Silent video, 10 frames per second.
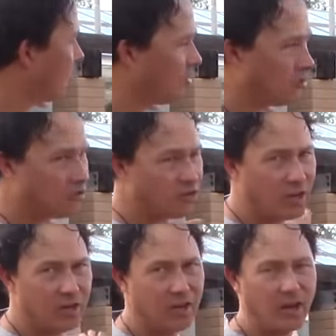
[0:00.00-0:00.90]
a little
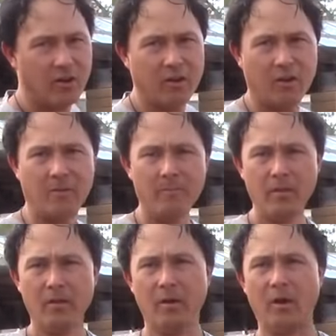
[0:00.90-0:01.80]
shaded area,
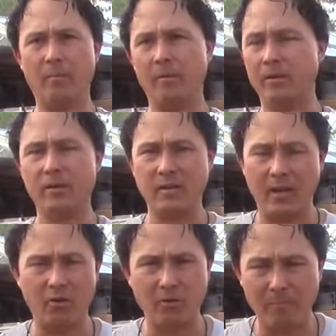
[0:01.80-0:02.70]
in
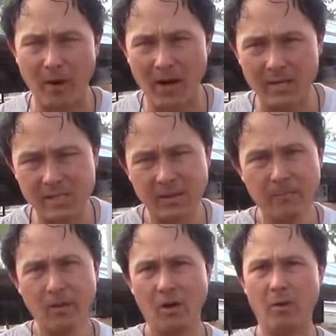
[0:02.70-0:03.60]
containers or pots,
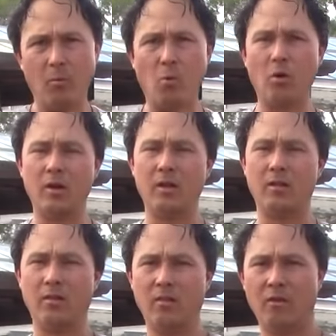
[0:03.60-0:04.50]
or
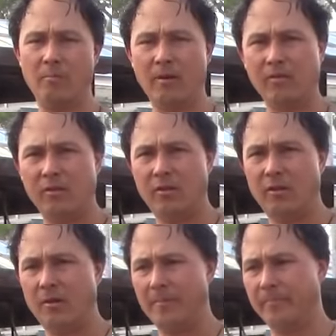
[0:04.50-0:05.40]
in their basically
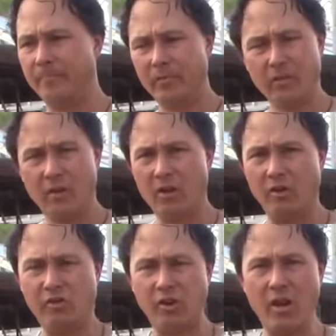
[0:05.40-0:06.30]

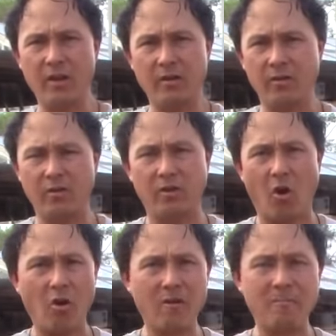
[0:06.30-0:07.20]
shaded
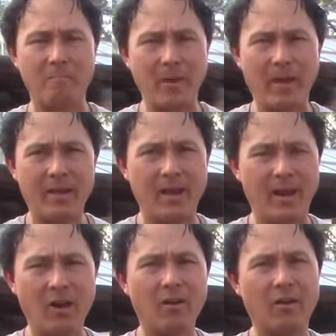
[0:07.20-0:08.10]
garden bed
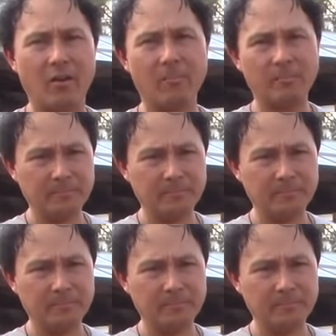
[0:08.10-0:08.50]
area.